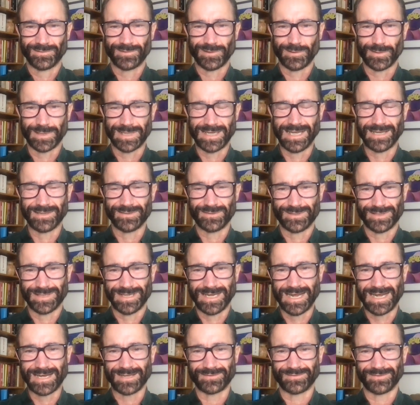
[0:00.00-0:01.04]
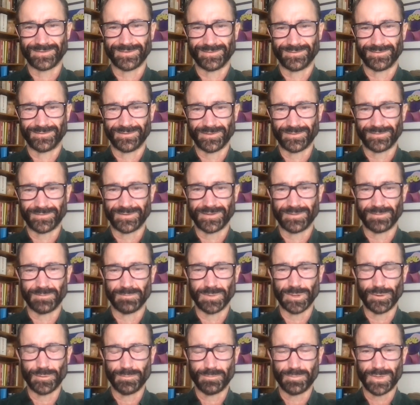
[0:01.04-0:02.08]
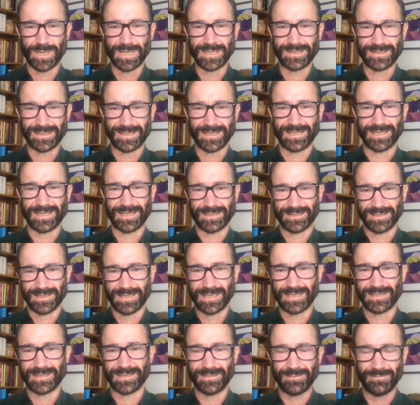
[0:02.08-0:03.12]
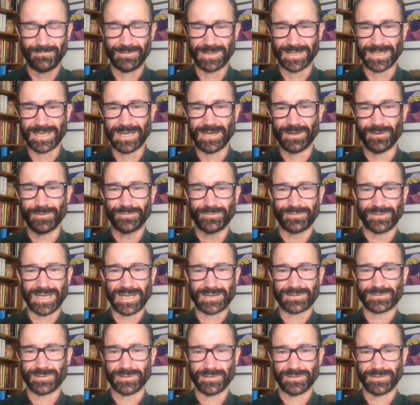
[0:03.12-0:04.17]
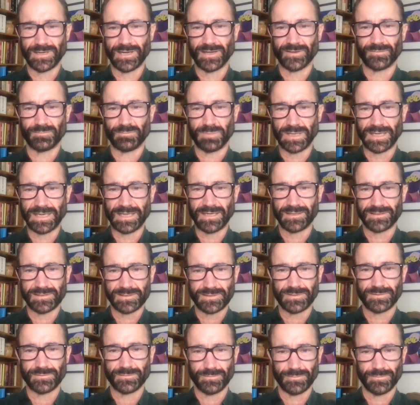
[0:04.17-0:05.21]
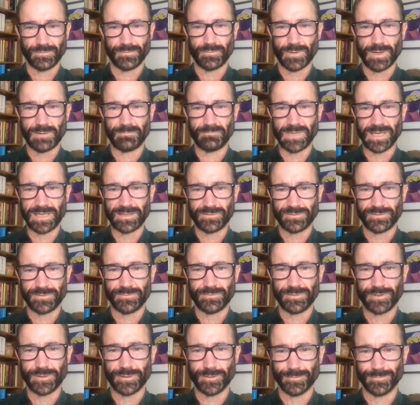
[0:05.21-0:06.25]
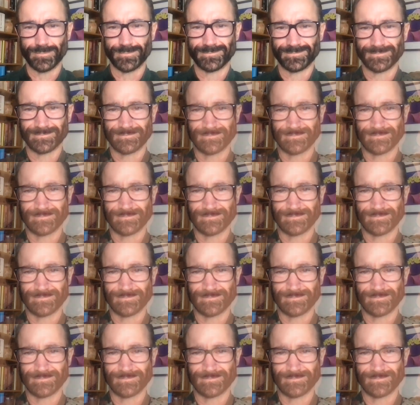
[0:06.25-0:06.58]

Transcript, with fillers: So again, genetics is just the blueprint, and then everything else actually does play into what makes you you.